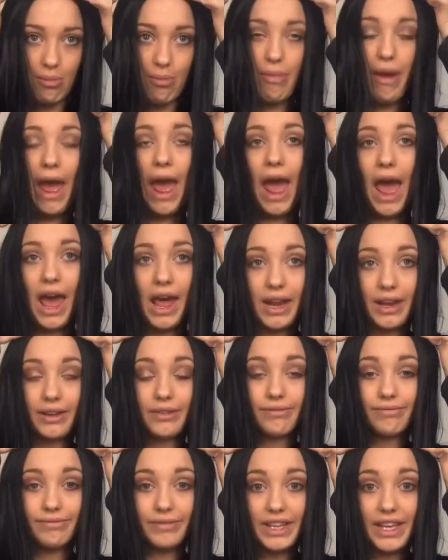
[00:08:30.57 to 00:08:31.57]
bad.
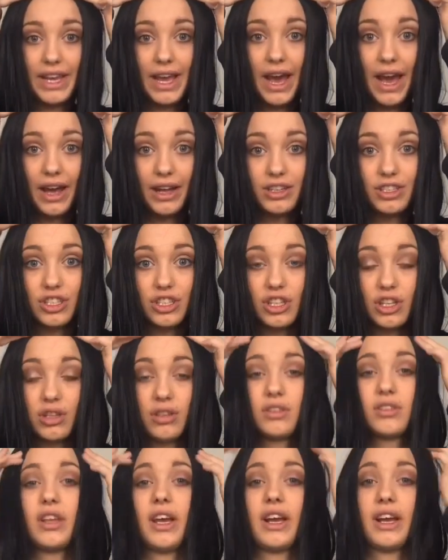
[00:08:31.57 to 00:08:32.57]
Yeah, it just
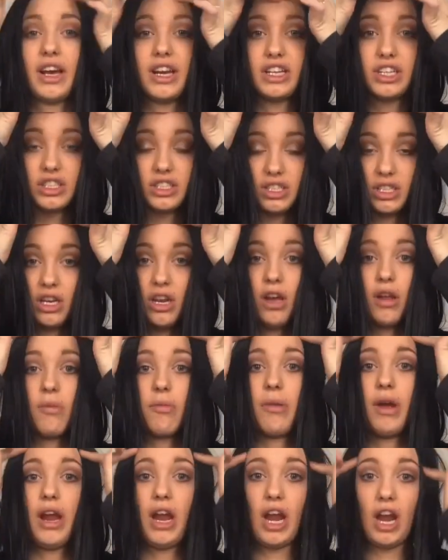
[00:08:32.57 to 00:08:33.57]
looks like I just
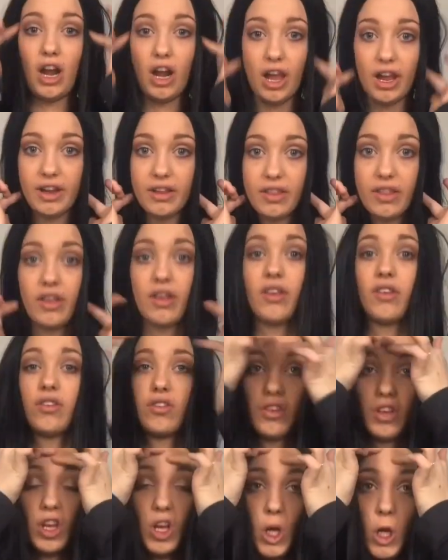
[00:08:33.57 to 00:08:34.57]
cut my hair like
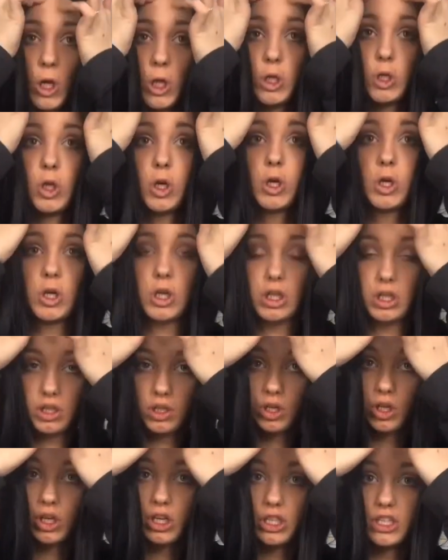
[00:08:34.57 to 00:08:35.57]
this.
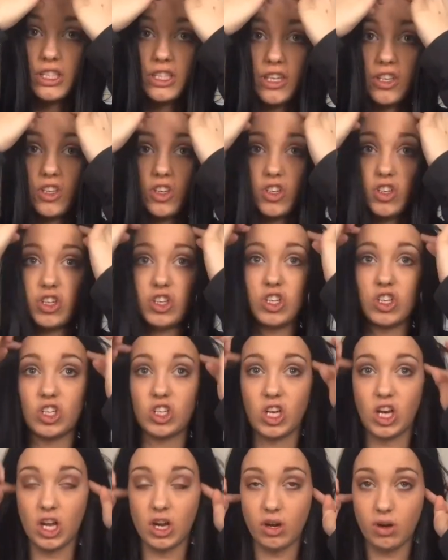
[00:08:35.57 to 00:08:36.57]
Took a scissors and just
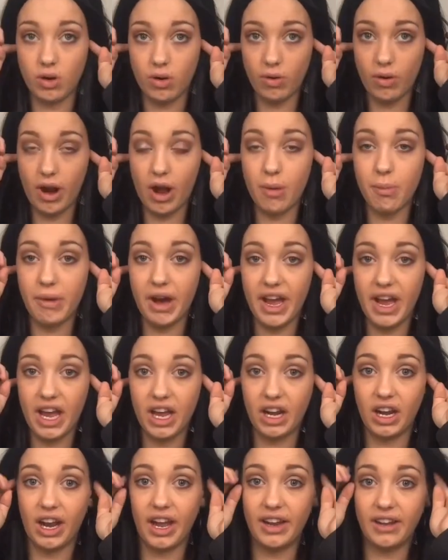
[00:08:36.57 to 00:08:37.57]
cut it around my
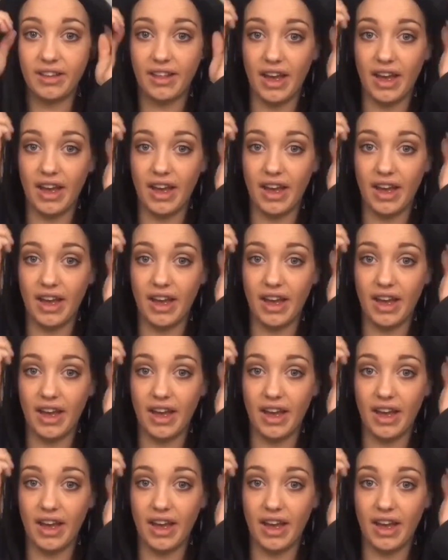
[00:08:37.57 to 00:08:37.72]
head like